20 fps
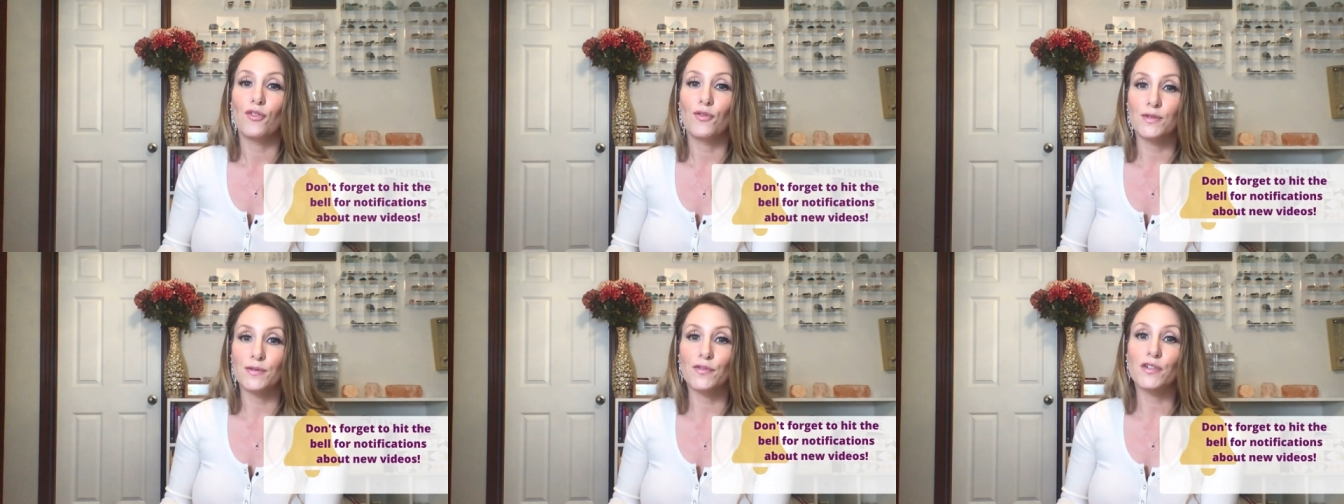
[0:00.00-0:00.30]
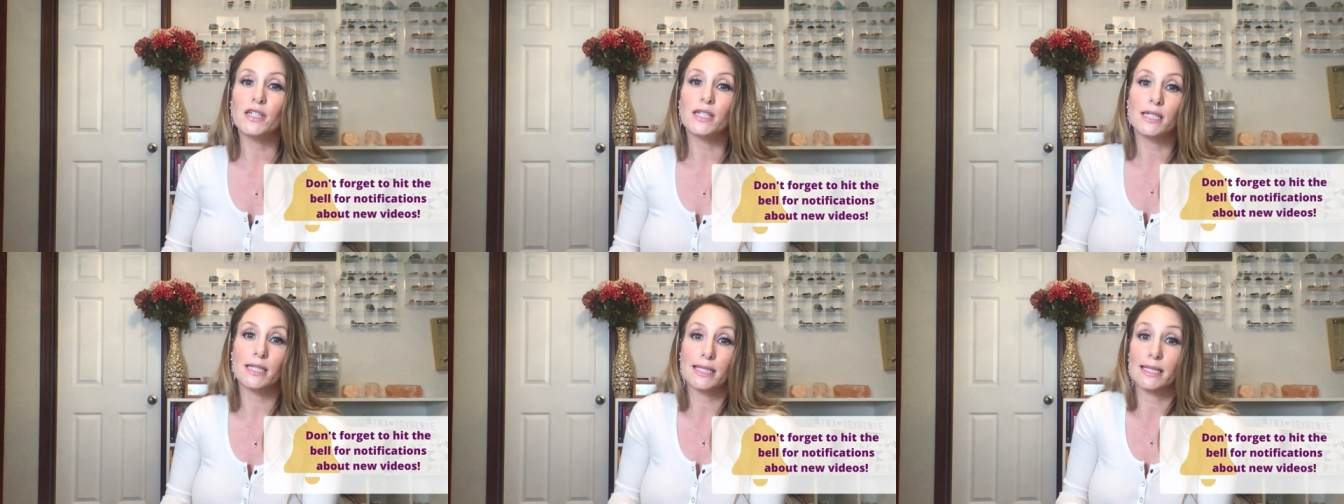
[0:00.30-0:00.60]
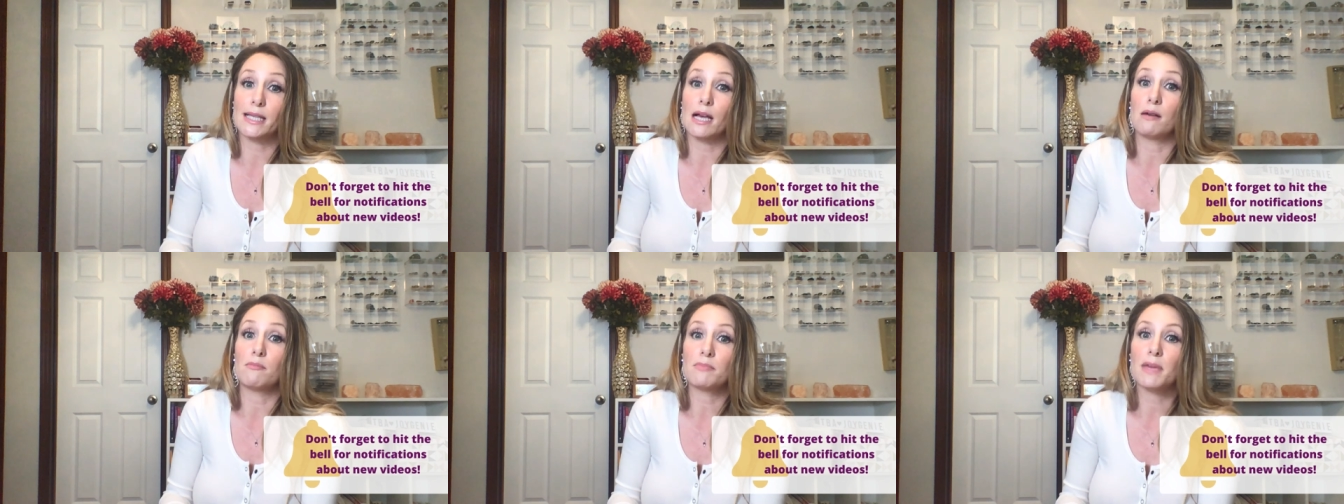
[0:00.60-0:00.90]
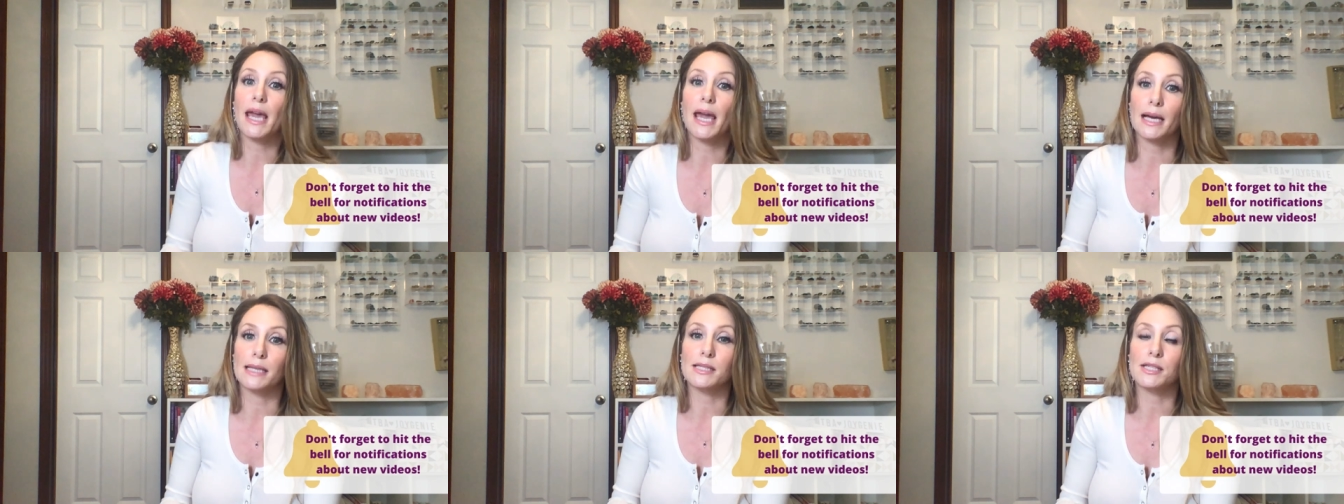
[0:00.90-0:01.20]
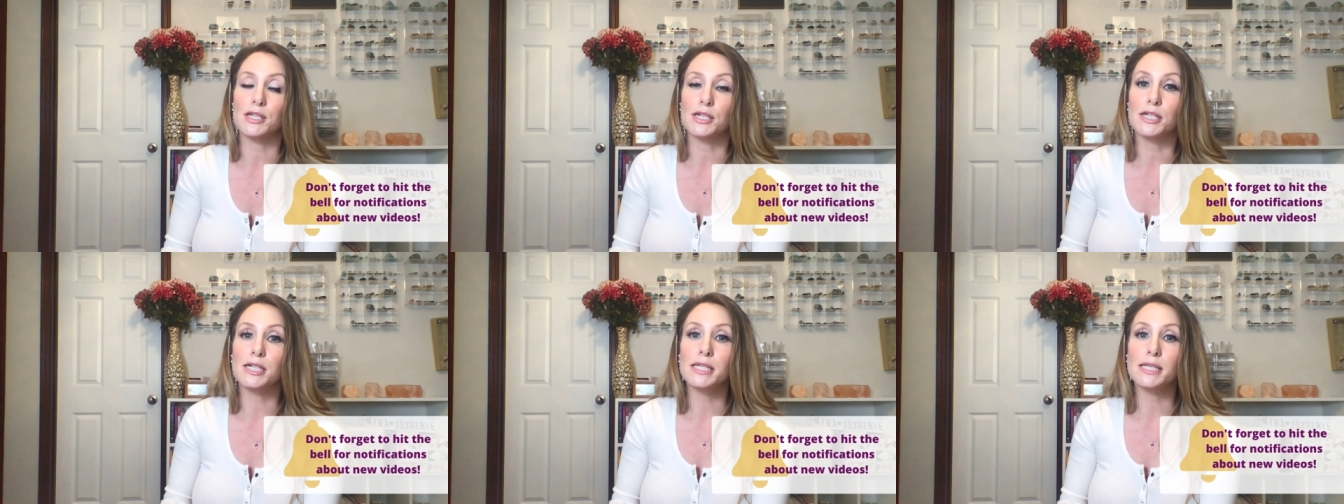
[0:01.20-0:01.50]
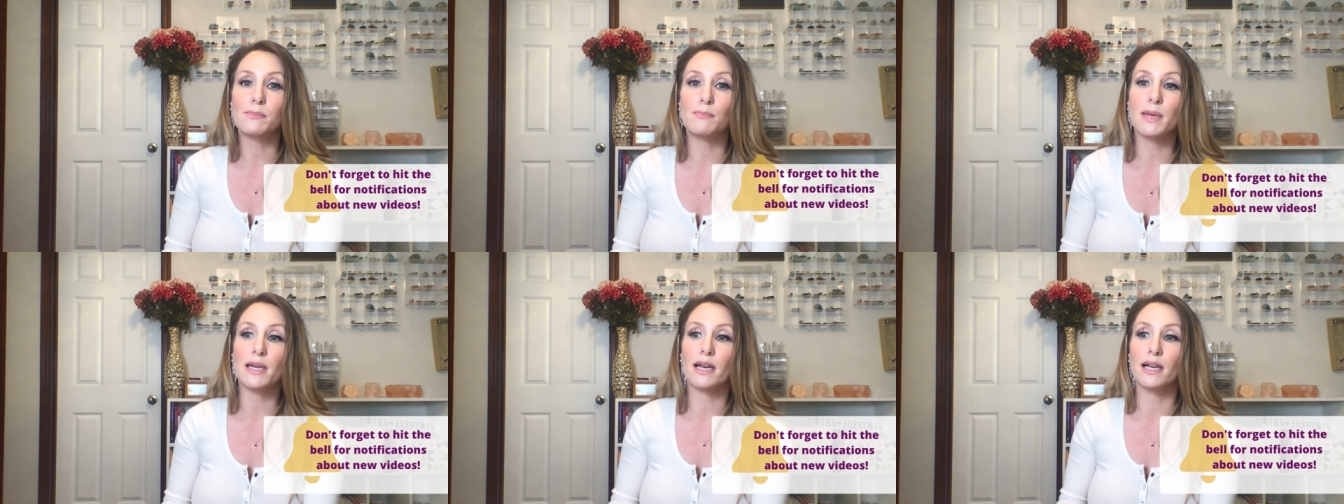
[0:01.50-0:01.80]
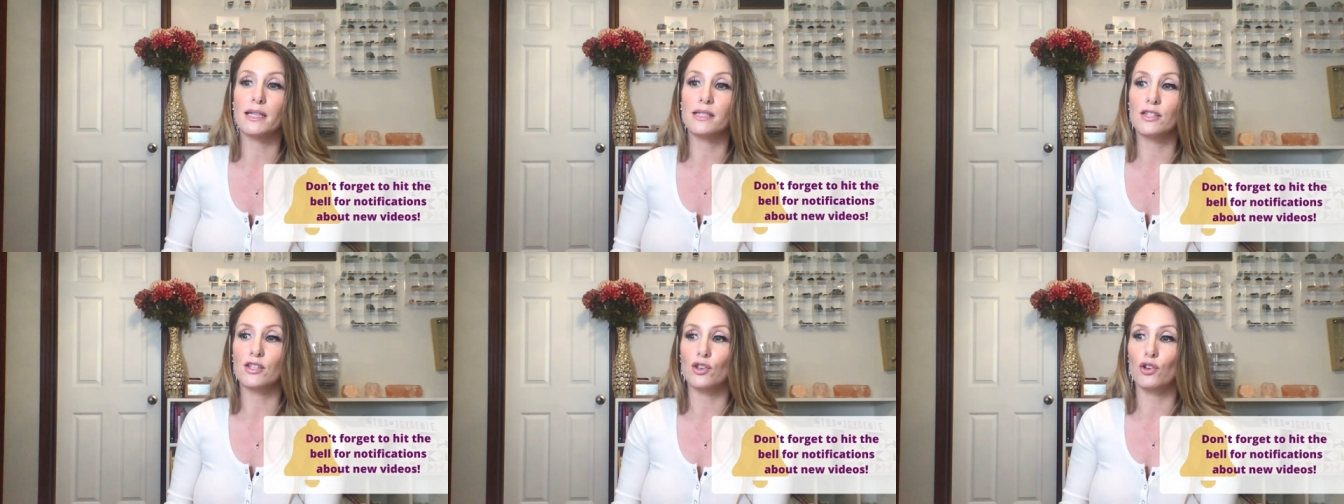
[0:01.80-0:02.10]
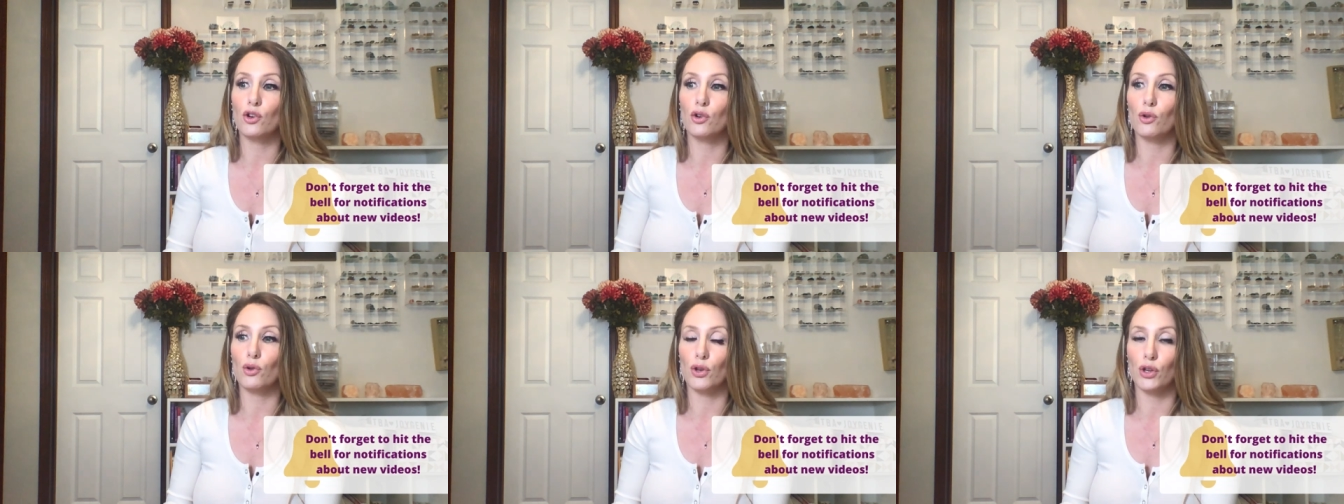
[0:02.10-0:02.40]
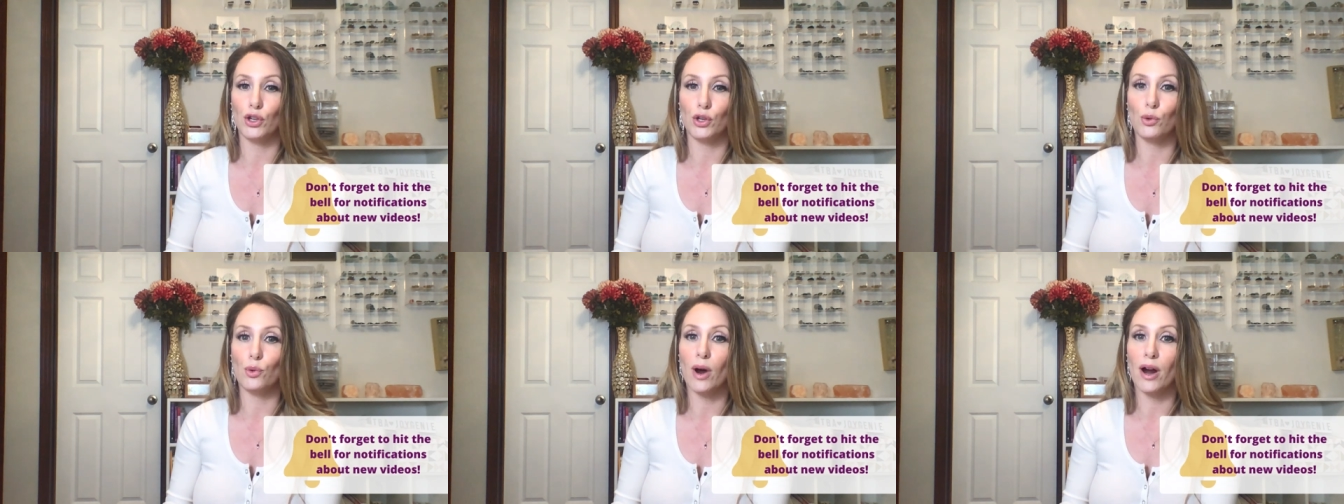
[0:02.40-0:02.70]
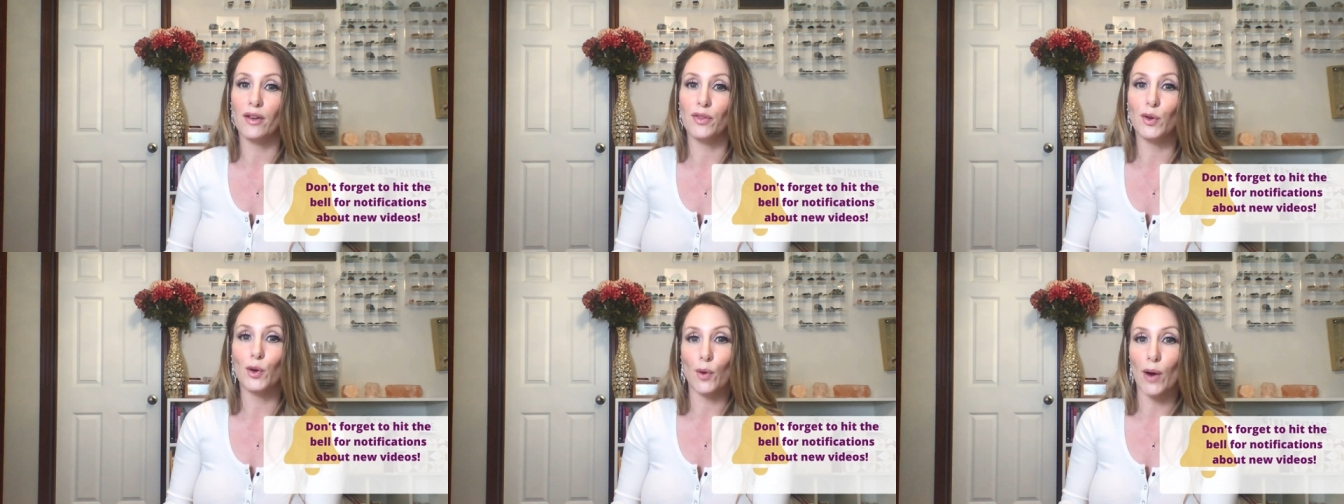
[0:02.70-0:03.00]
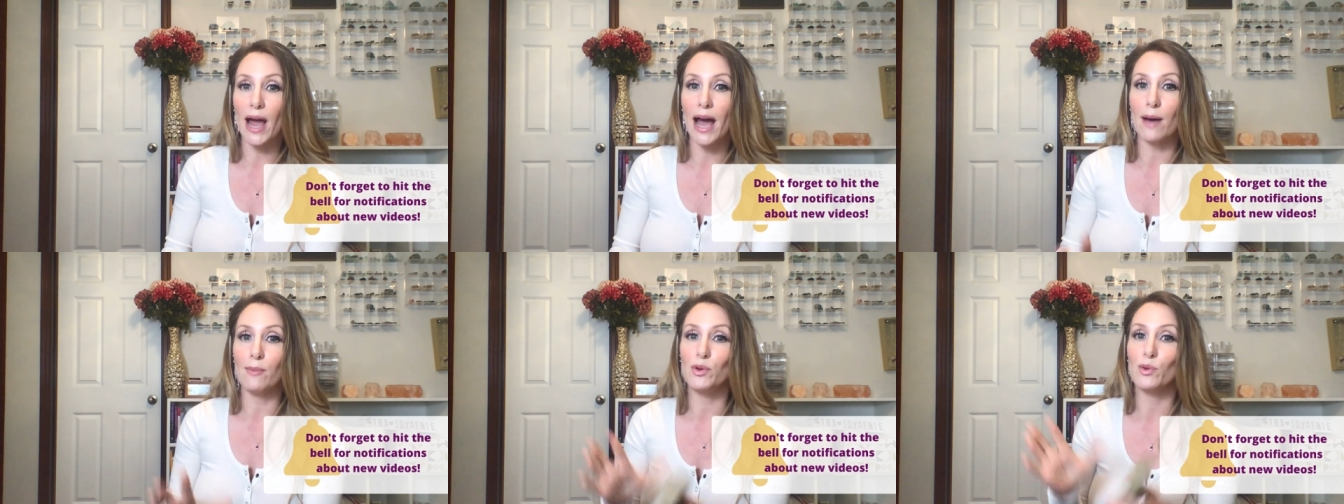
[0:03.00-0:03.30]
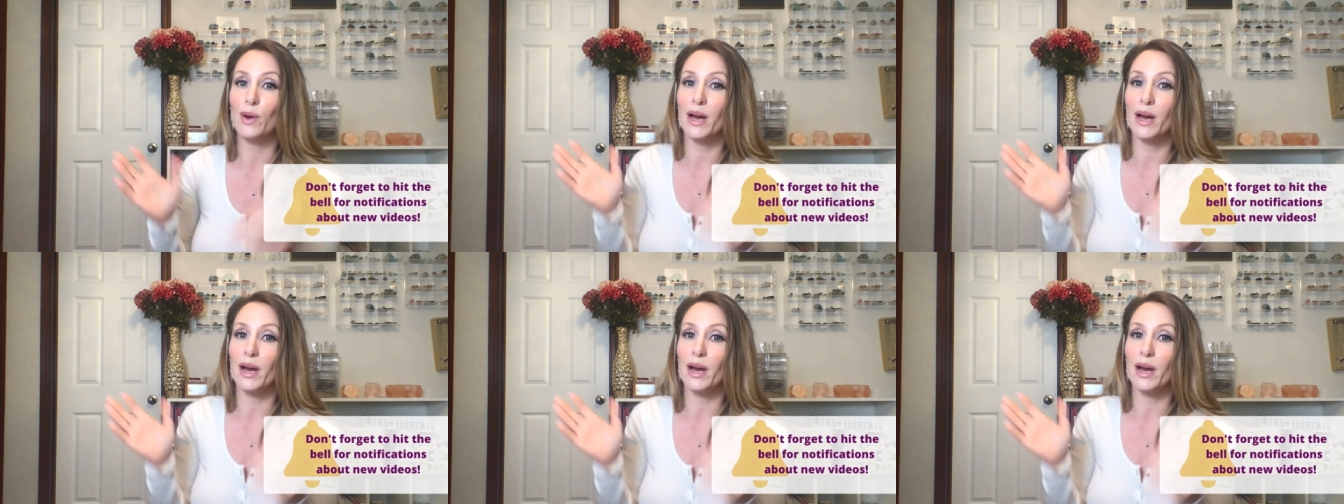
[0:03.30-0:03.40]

for some cancers because you know you are the crab you